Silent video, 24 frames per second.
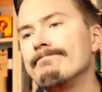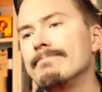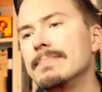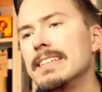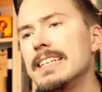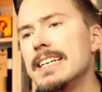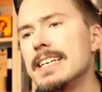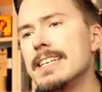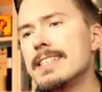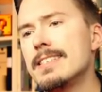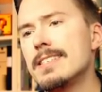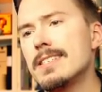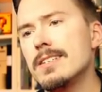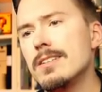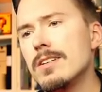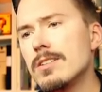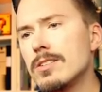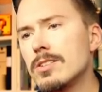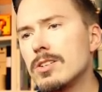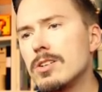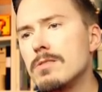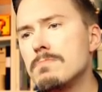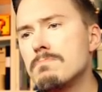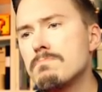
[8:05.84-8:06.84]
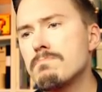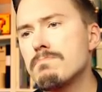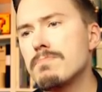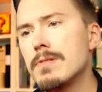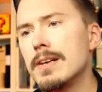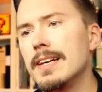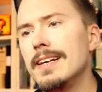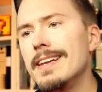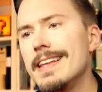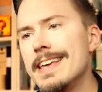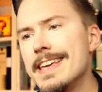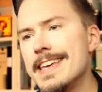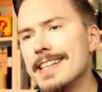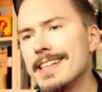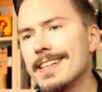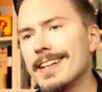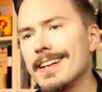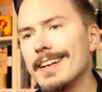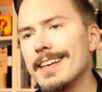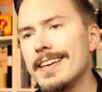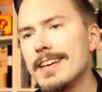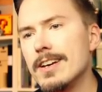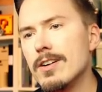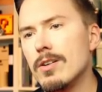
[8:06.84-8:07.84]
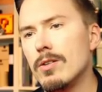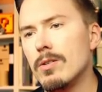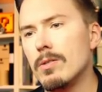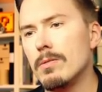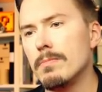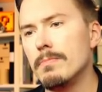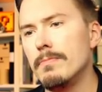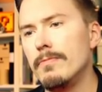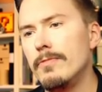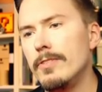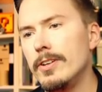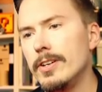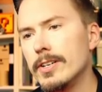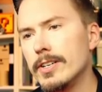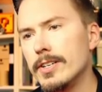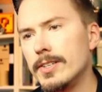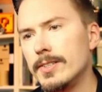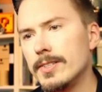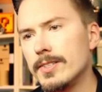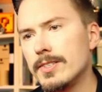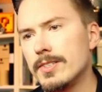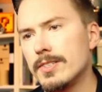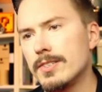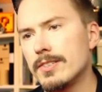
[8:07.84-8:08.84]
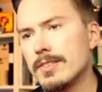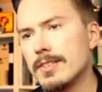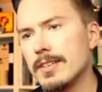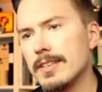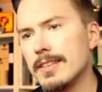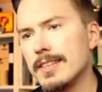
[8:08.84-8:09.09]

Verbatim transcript: it's not completely obvious